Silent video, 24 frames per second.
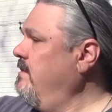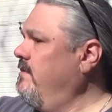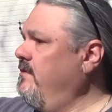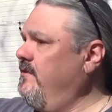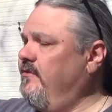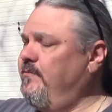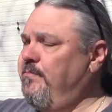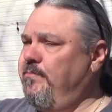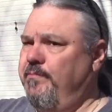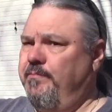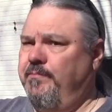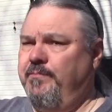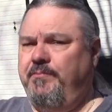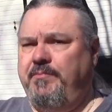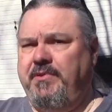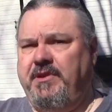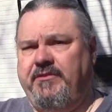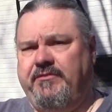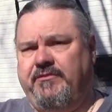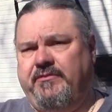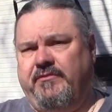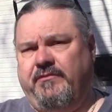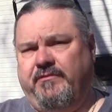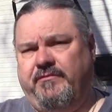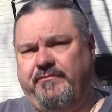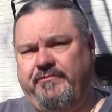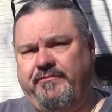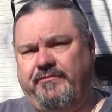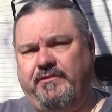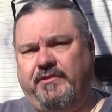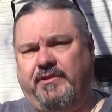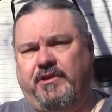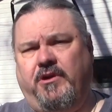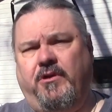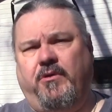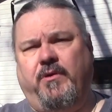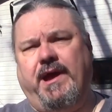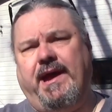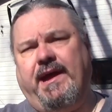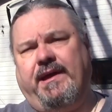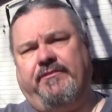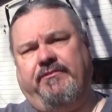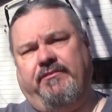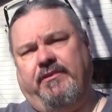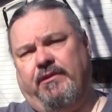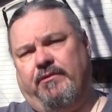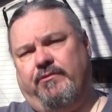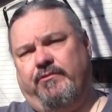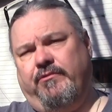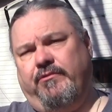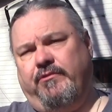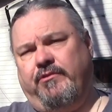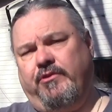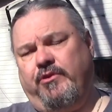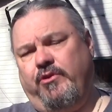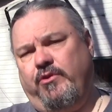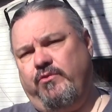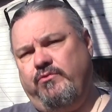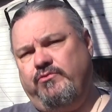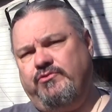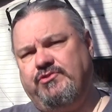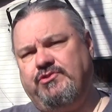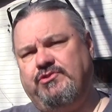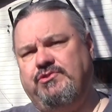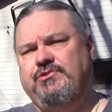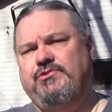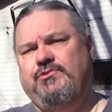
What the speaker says: This piece of coax here goes